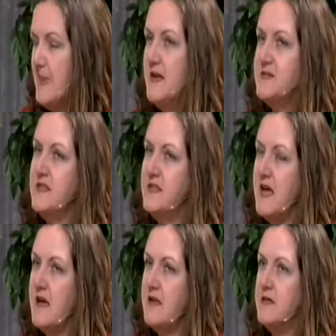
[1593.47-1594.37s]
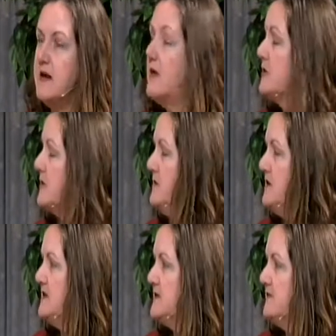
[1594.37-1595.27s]
is that other
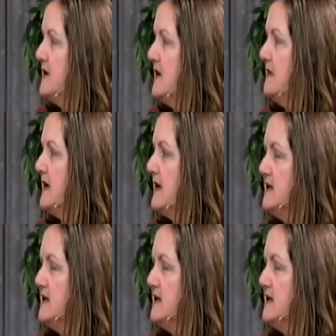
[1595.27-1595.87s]
communities have done like